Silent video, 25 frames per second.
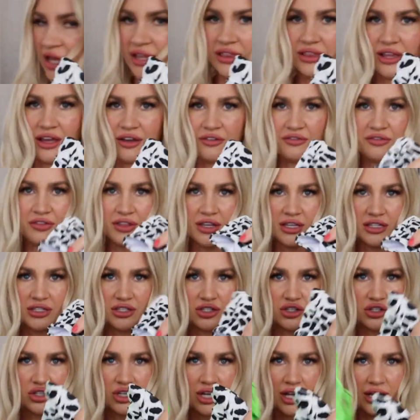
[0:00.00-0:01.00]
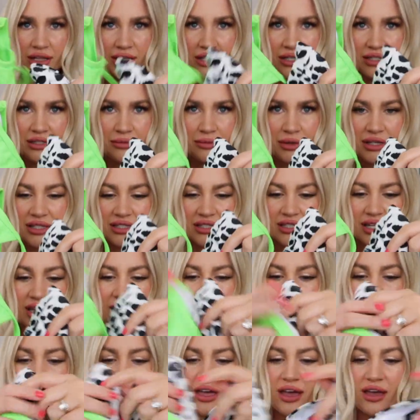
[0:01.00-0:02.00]
I love these two colors mixed
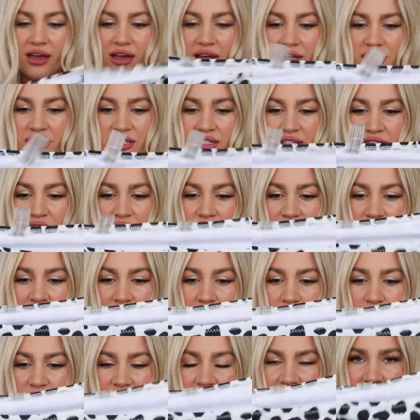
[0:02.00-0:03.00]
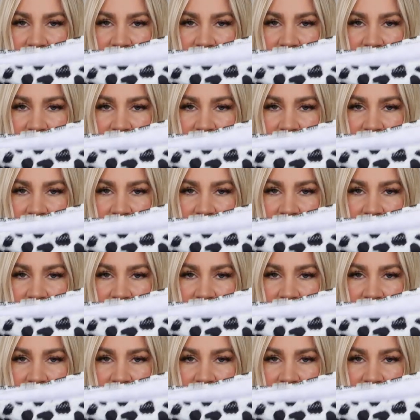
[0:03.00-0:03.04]
together. I just thought that was